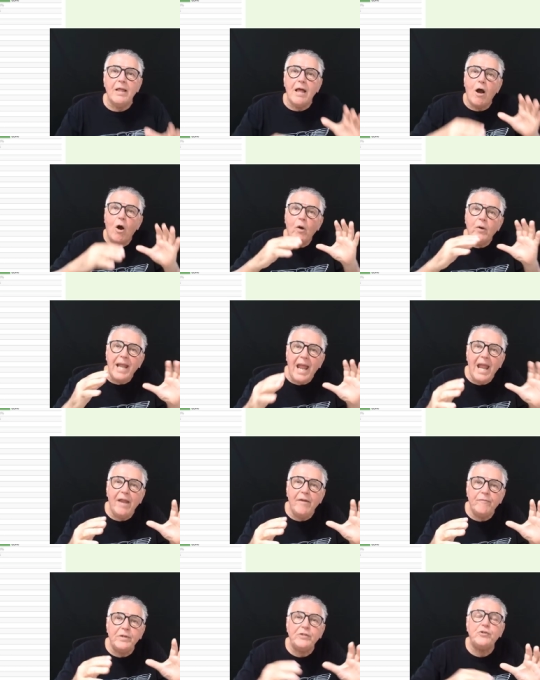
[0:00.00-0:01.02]
On
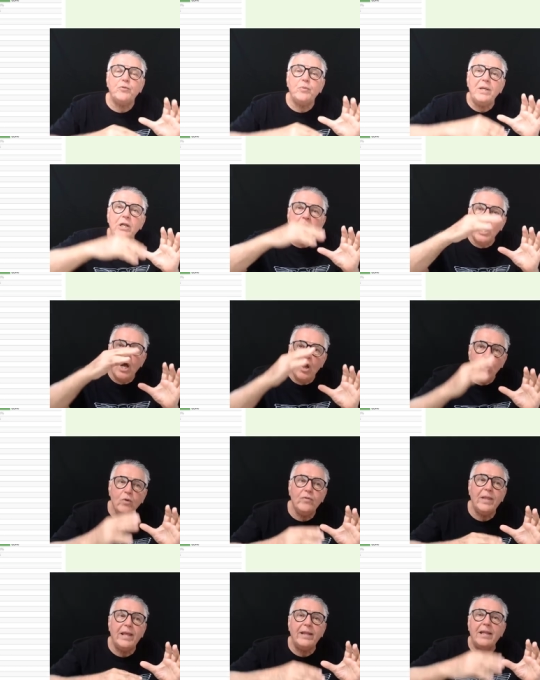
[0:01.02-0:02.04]
average, we know
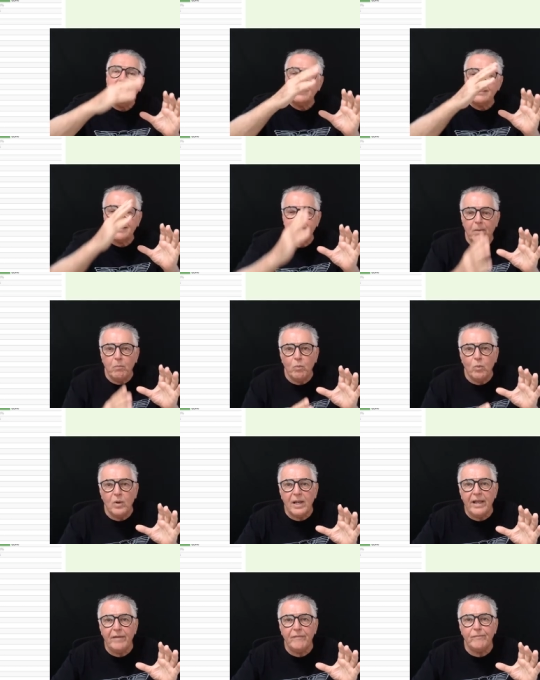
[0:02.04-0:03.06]
that some
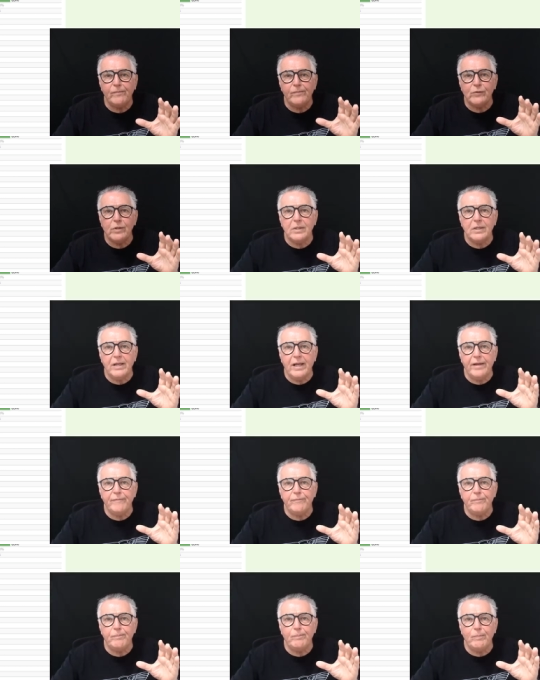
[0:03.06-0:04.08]
will have have
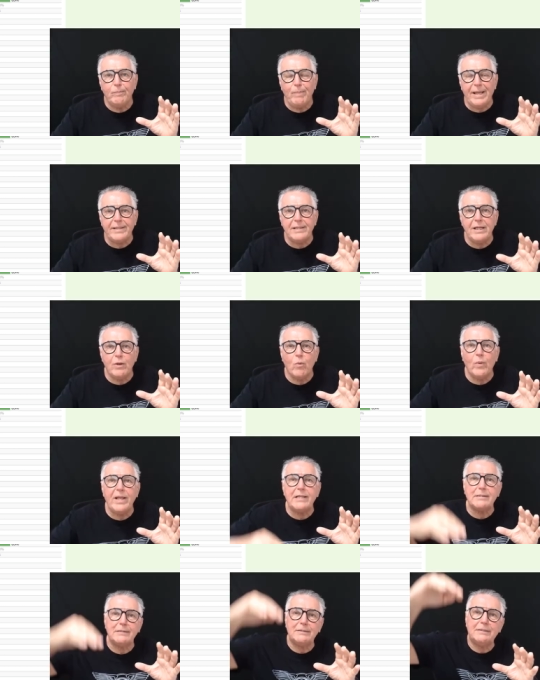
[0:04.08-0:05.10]
battling
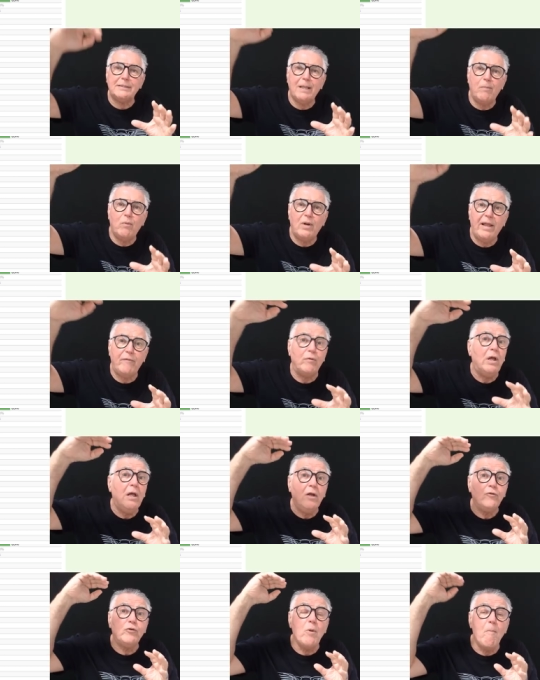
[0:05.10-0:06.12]
weeks and some will have
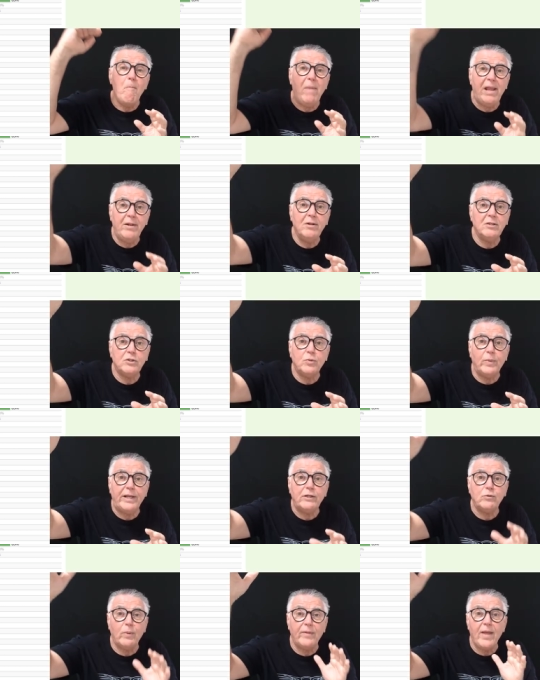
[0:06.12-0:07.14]
tremendous
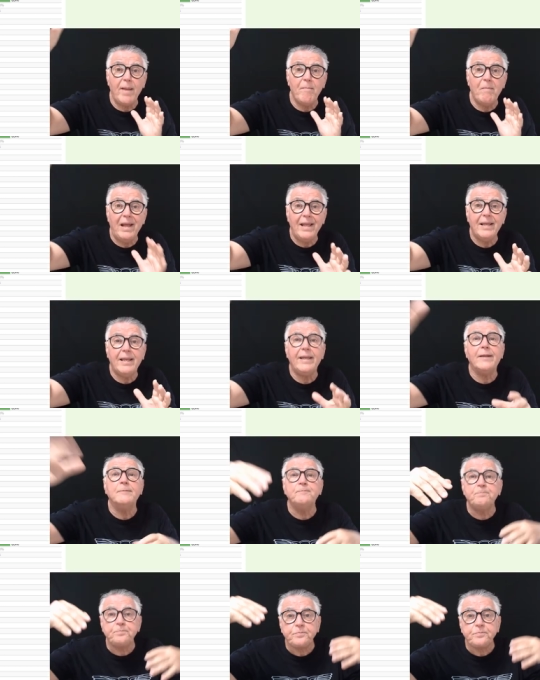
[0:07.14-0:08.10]
weeks where they're making